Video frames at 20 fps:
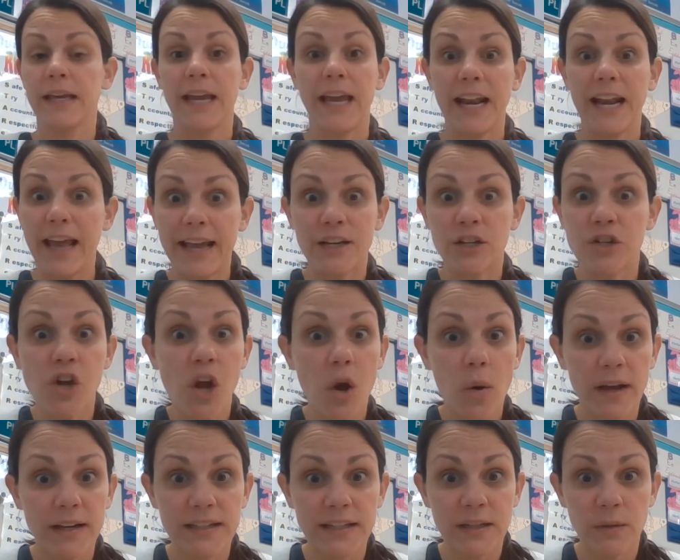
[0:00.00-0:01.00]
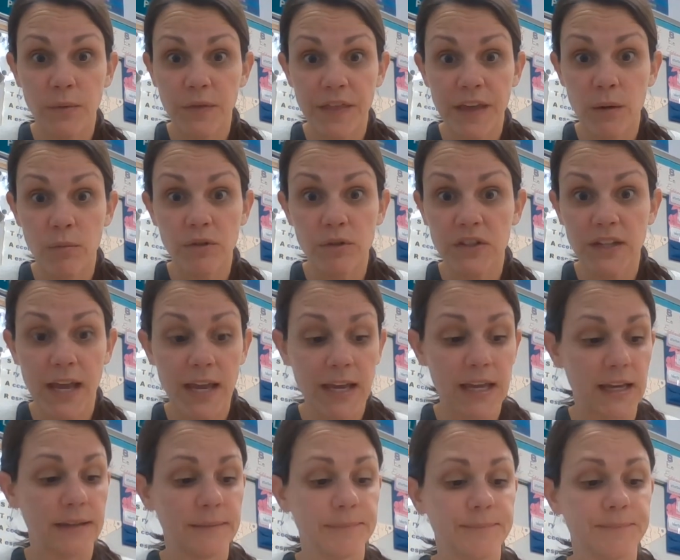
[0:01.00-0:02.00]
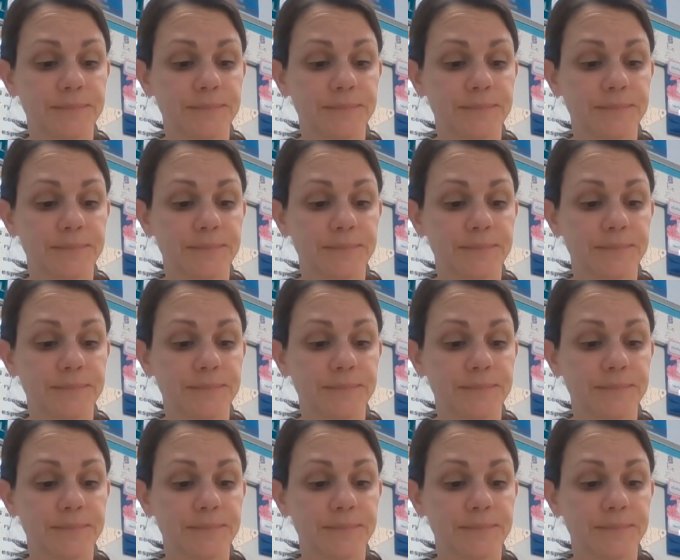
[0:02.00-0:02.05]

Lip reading: and I had no idea what they were saying.